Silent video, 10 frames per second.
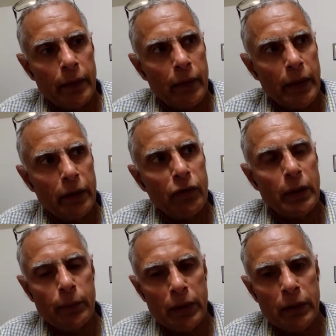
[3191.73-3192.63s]

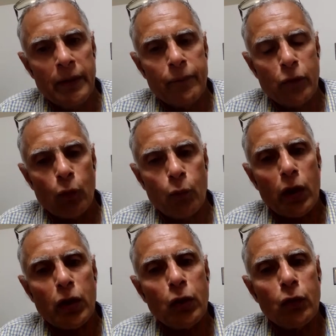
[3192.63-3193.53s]
NVMe. So
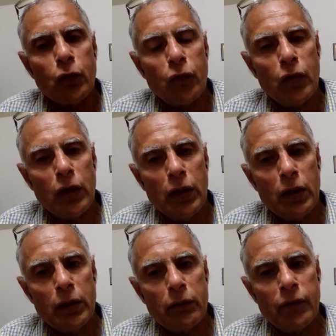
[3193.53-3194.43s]
what do you
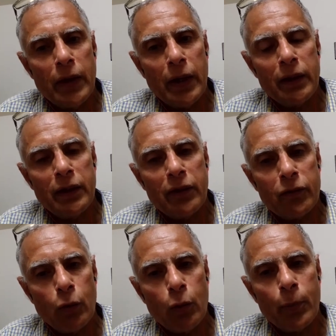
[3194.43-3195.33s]
see? Where
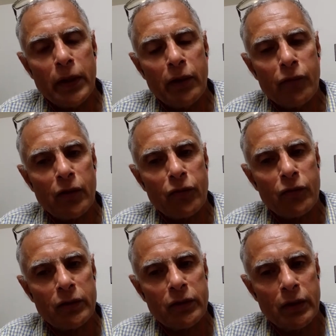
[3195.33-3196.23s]
does open
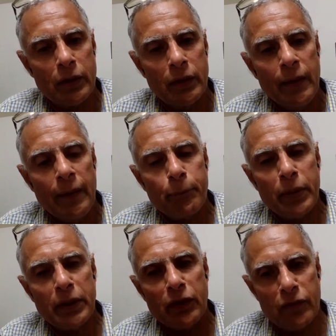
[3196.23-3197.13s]
infrastructure
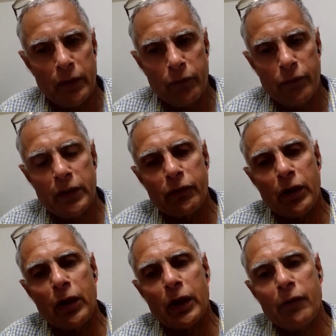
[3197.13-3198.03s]
pick this up? Whether it
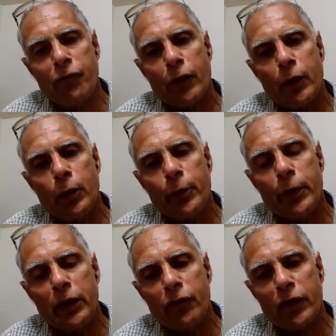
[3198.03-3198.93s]
will come from
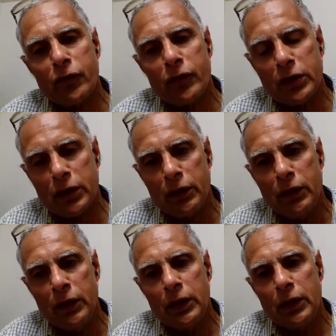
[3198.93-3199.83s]
open infrastructure
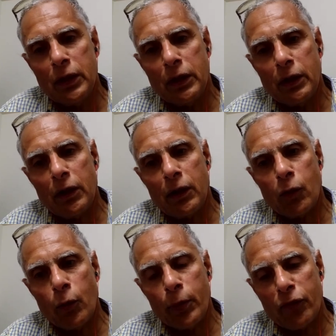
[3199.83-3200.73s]
or
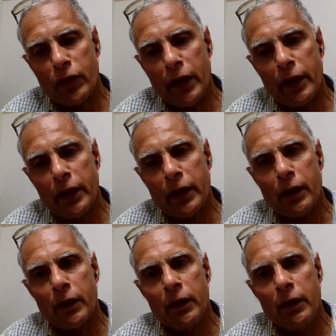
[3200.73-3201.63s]
OpenStack,
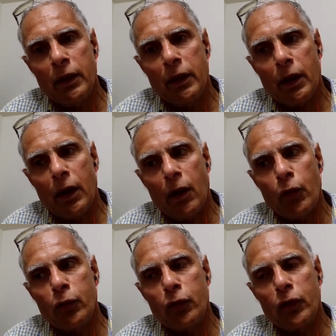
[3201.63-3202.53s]
or how
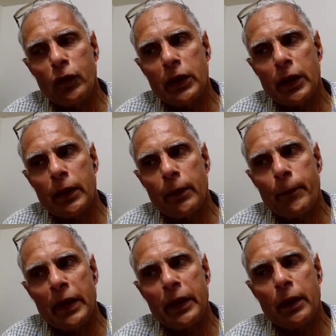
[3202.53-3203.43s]
do you see that
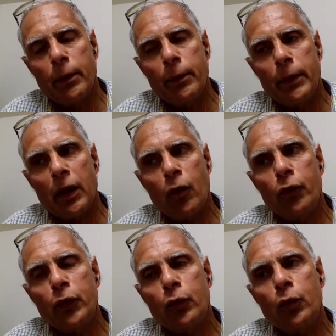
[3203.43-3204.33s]
panning up, and how
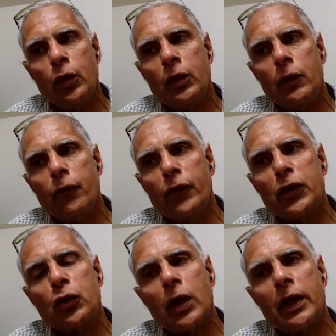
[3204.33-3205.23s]
you
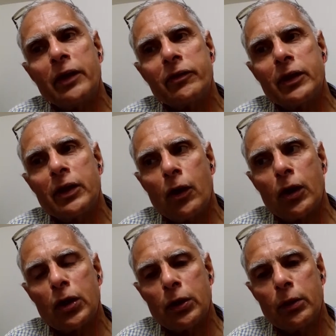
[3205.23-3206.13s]
visualize in
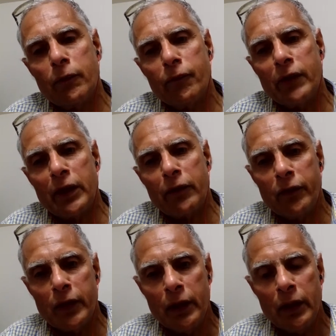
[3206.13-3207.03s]
long term where we
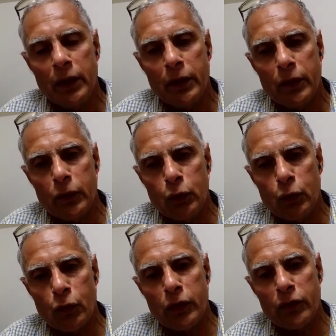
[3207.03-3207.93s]
will
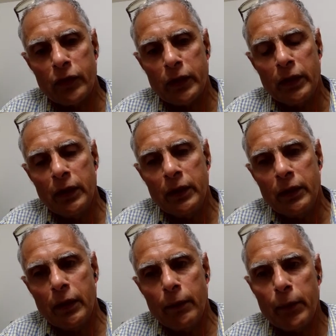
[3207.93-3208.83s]
use this? And
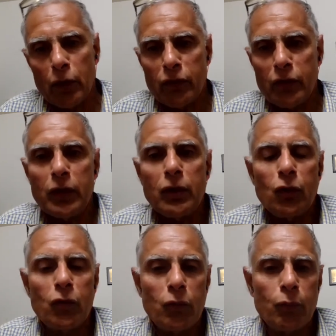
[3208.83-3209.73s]
because even
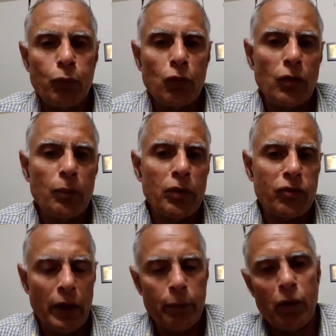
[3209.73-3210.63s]
to put simple,
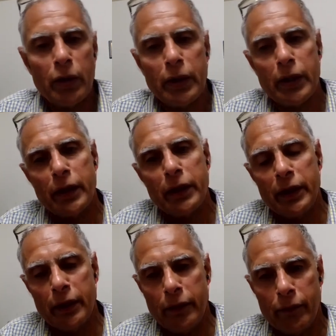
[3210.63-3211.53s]
Cyborg and
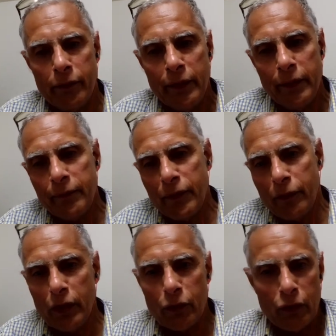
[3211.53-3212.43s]
Ionic
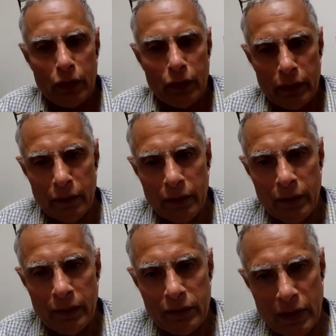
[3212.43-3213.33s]
we have seen the
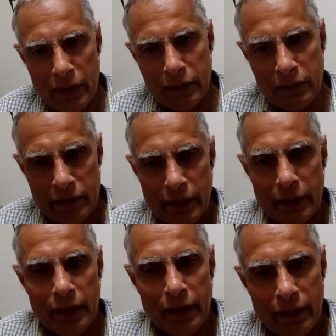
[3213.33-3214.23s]
challenges
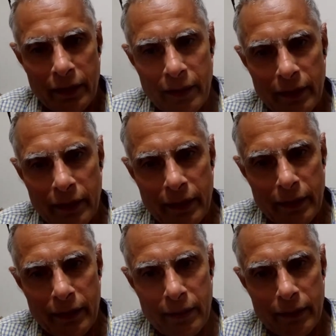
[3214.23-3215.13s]
there,
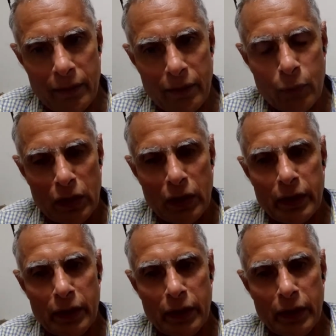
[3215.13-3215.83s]
especially at the